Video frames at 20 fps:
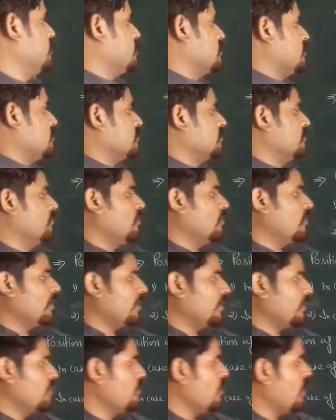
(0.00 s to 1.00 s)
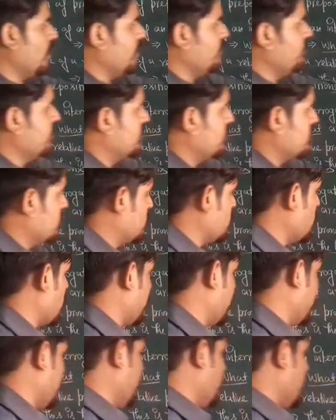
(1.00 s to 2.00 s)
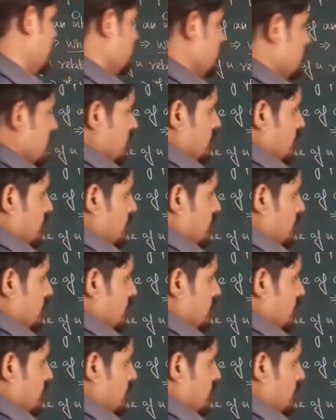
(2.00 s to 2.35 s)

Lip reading: this is the boy who I was talking about.